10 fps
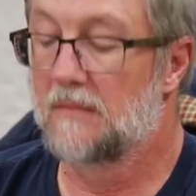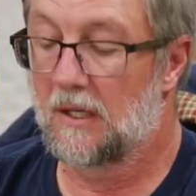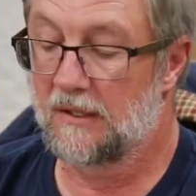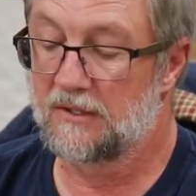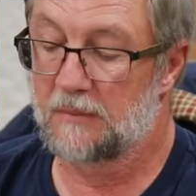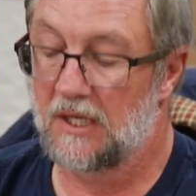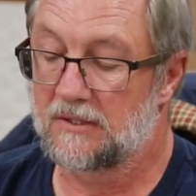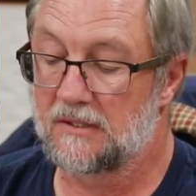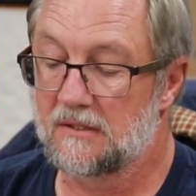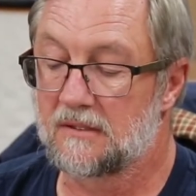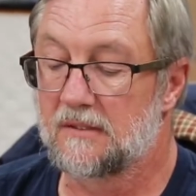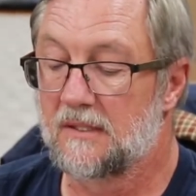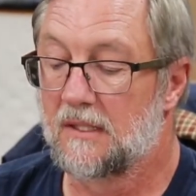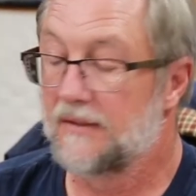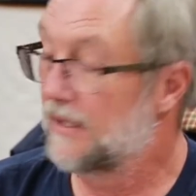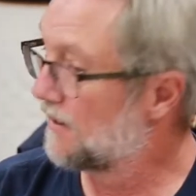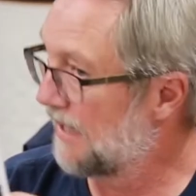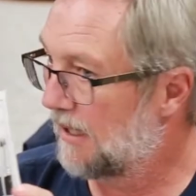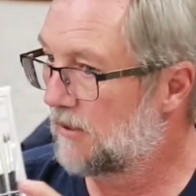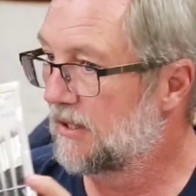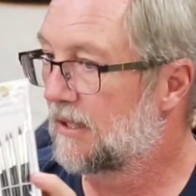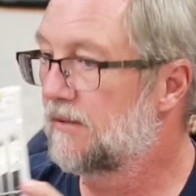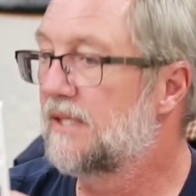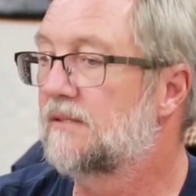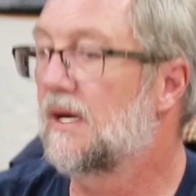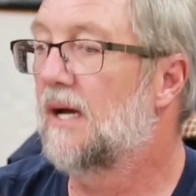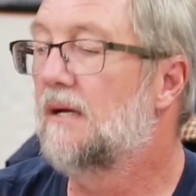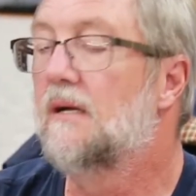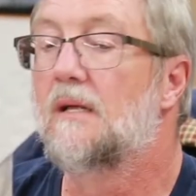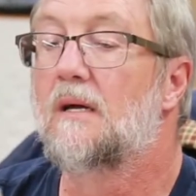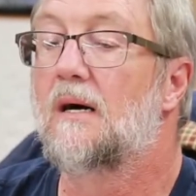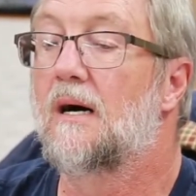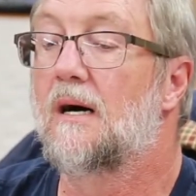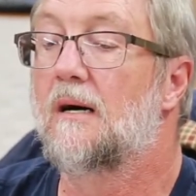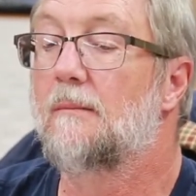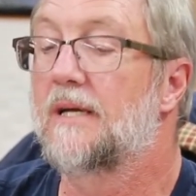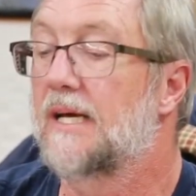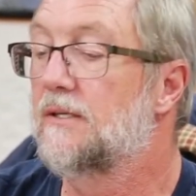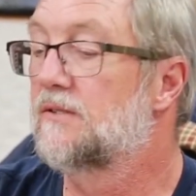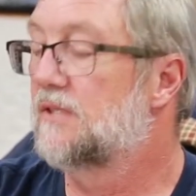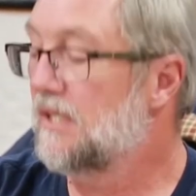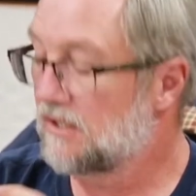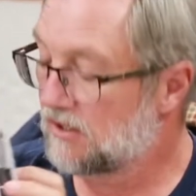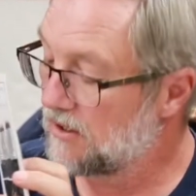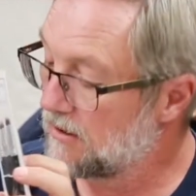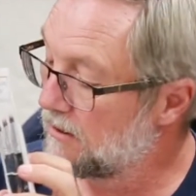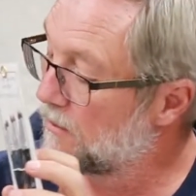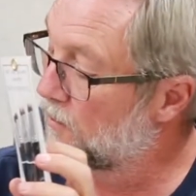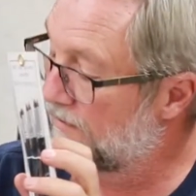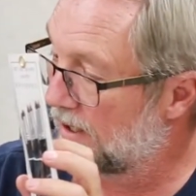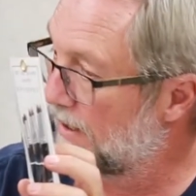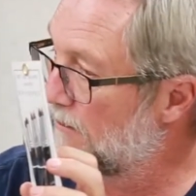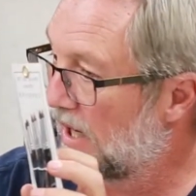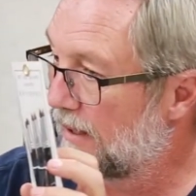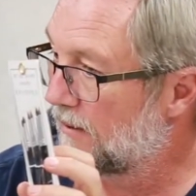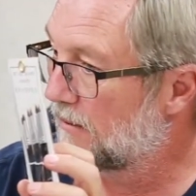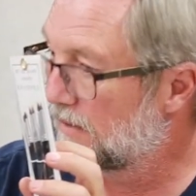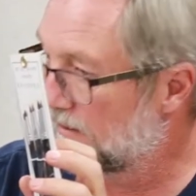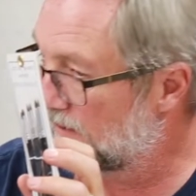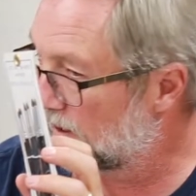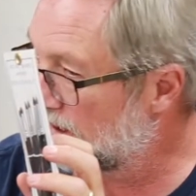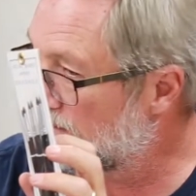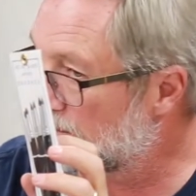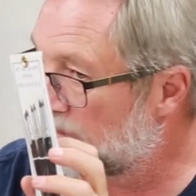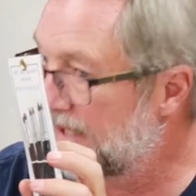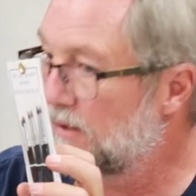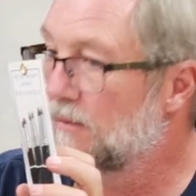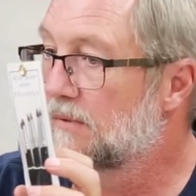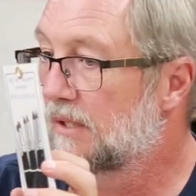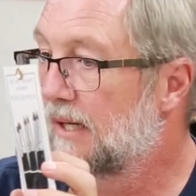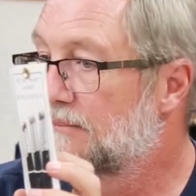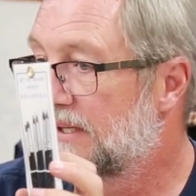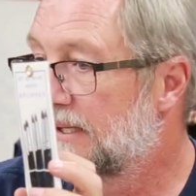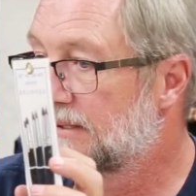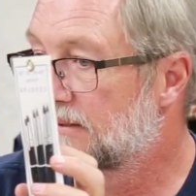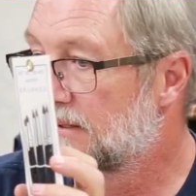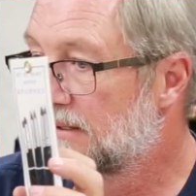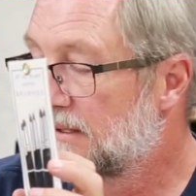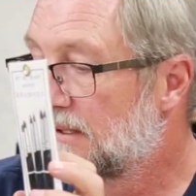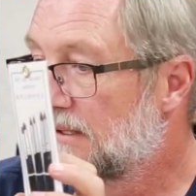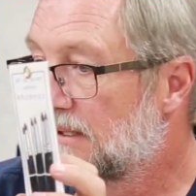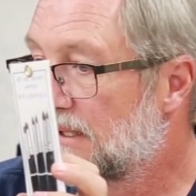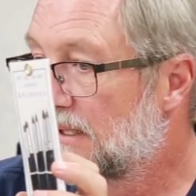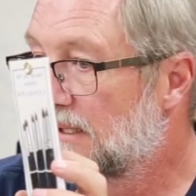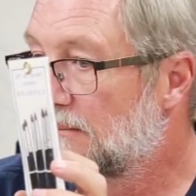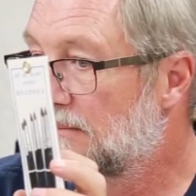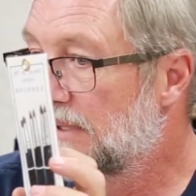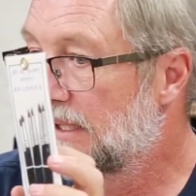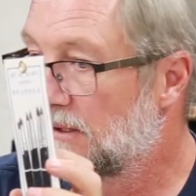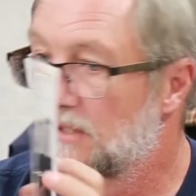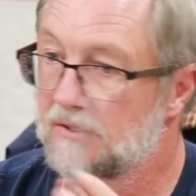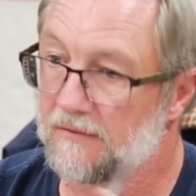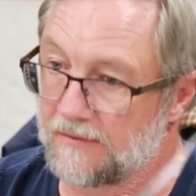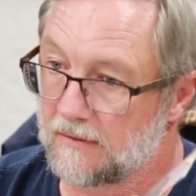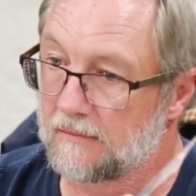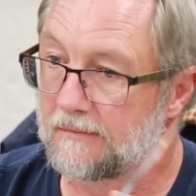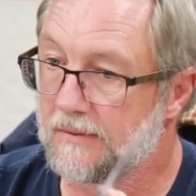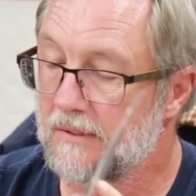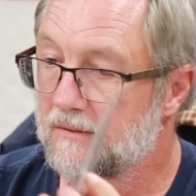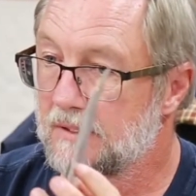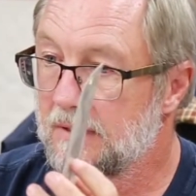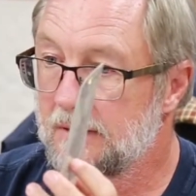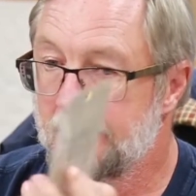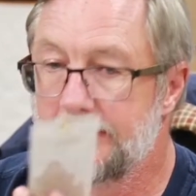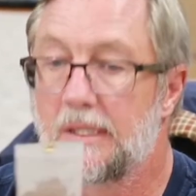artist brushes. They are camel hair, they say. And I use these to do the very minute type things. And also for using